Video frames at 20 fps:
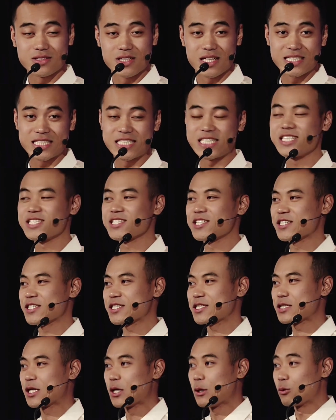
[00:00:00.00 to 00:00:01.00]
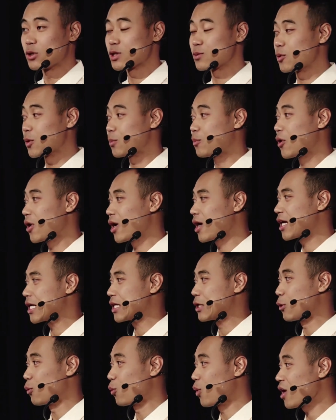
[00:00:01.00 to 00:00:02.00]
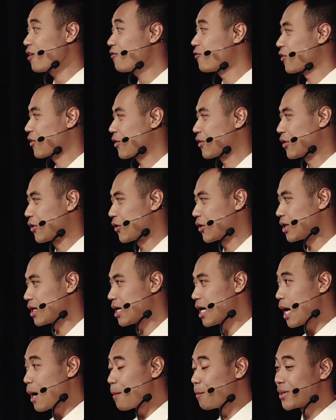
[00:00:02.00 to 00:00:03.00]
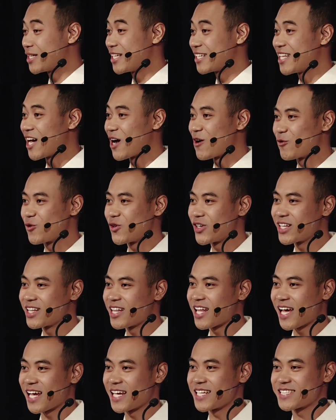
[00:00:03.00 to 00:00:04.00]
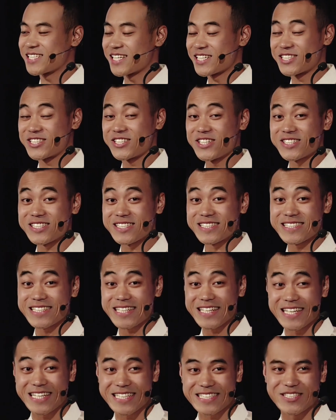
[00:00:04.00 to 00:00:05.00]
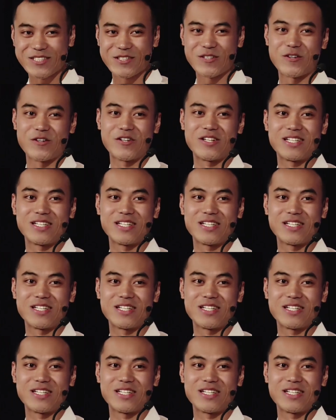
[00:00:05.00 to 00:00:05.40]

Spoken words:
Jesus was preparing the way for the Lord, but did not realize that Jesus is Lord.